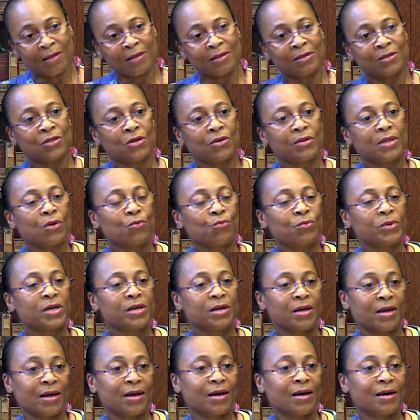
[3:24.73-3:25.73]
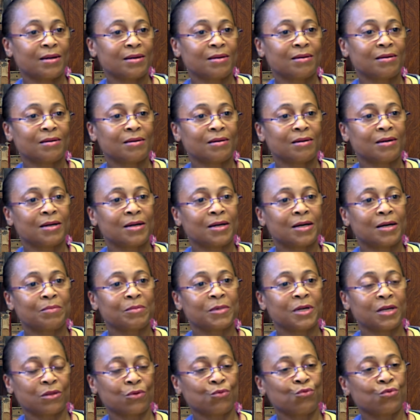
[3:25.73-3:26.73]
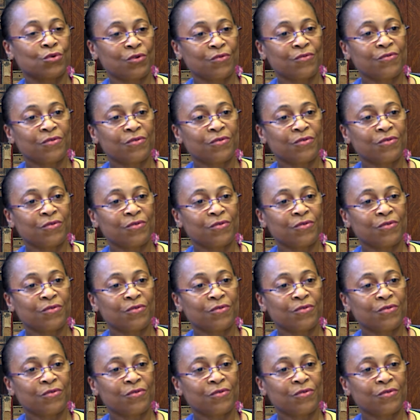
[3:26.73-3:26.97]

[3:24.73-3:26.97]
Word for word: so that we can um, get the roof